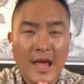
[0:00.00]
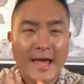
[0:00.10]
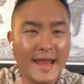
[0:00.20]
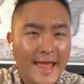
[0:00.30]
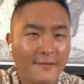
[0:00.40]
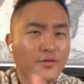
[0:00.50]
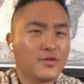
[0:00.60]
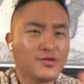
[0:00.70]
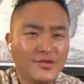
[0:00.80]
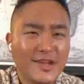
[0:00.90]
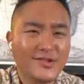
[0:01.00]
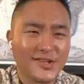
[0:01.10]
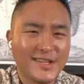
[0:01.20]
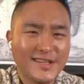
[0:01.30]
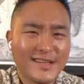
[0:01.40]
And every
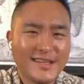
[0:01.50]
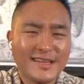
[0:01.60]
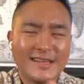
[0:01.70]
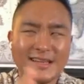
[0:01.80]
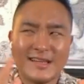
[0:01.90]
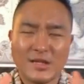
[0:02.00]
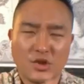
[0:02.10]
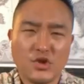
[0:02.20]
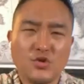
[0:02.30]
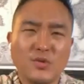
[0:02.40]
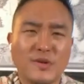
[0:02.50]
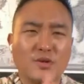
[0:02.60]
season, you